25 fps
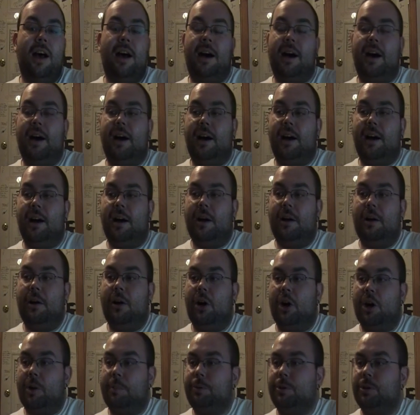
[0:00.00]

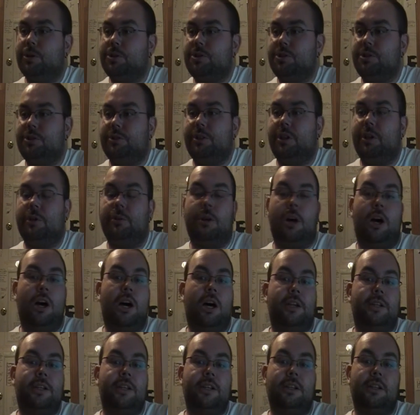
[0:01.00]
On a personal note,
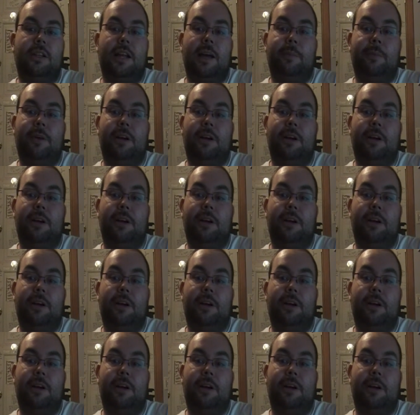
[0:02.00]
hot heel